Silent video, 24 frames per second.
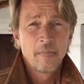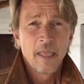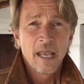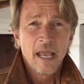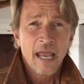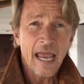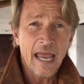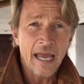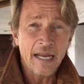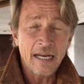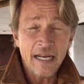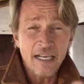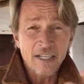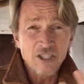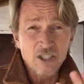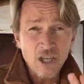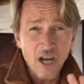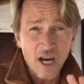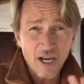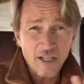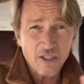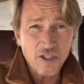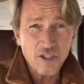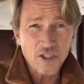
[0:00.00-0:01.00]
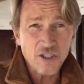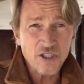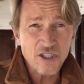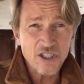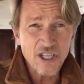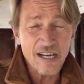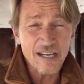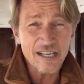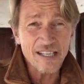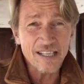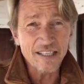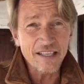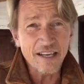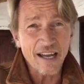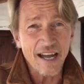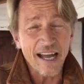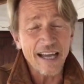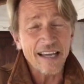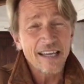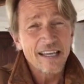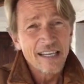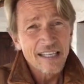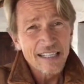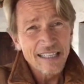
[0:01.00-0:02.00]
And Dr. Ciel and I
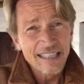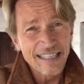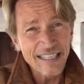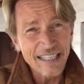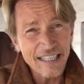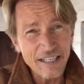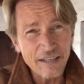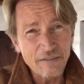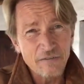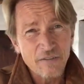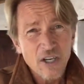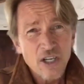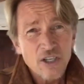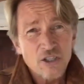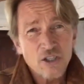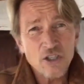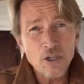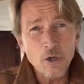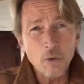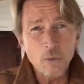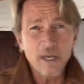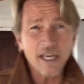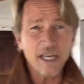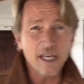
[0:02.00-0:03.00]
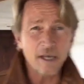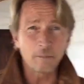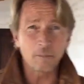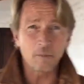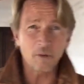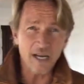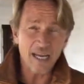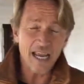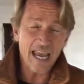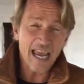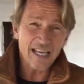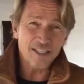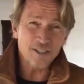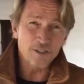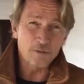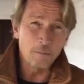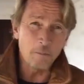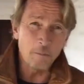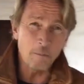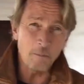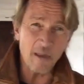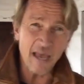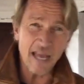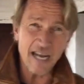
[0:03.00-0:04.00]
live so that we can bring as
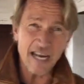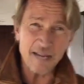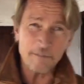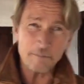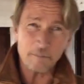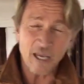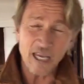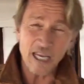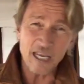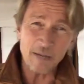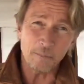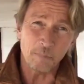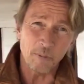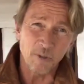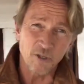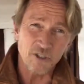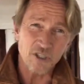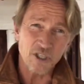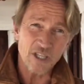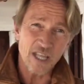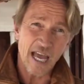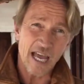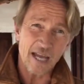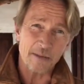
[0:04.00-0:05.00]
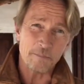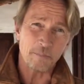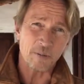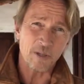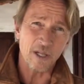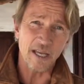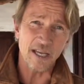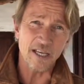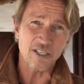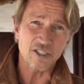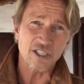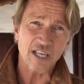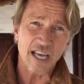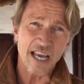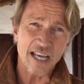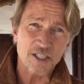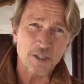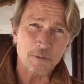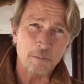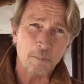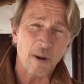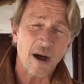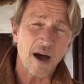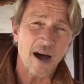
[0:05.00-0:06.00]
many people to that place as
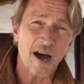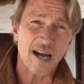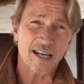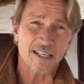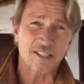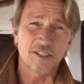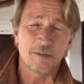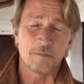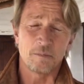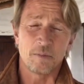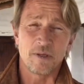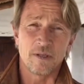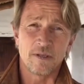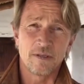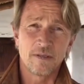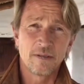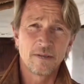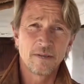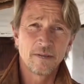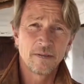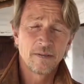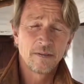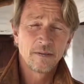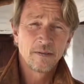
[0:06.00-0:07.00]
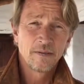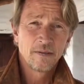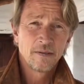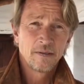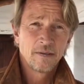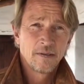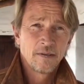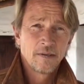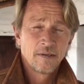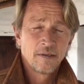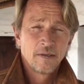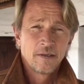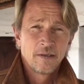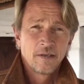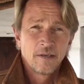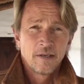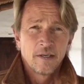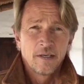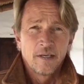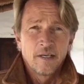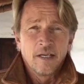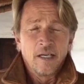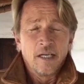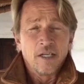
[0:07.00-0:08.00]
possible.
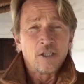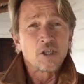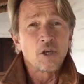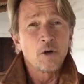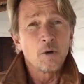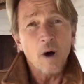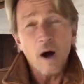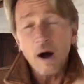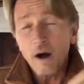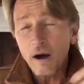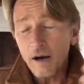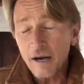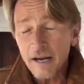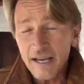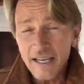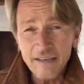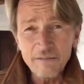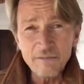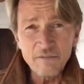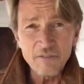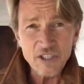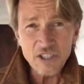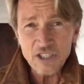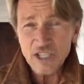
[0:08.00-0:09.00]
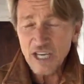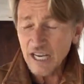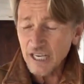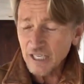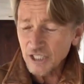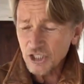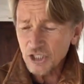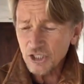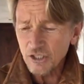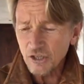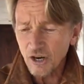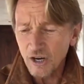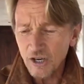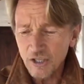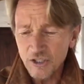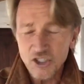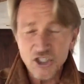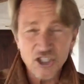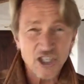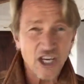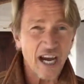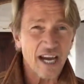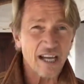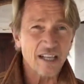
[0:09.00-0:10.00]
So our invitation, our
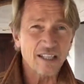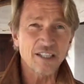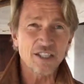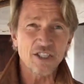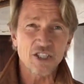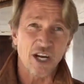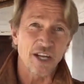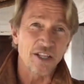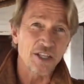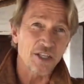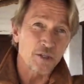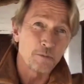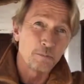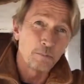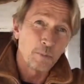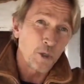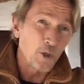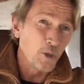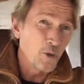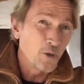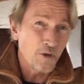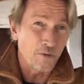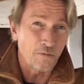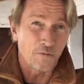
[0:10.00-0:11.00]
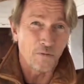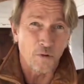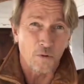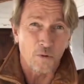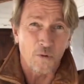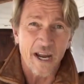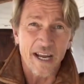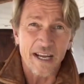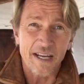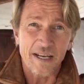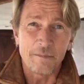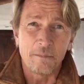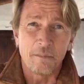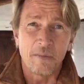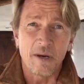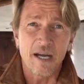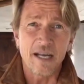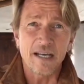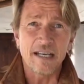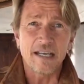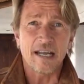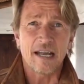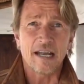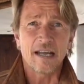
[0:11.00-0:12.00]
challenge on this beautiful rainy
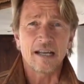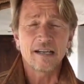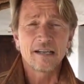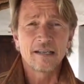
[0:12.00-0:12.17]
Monday,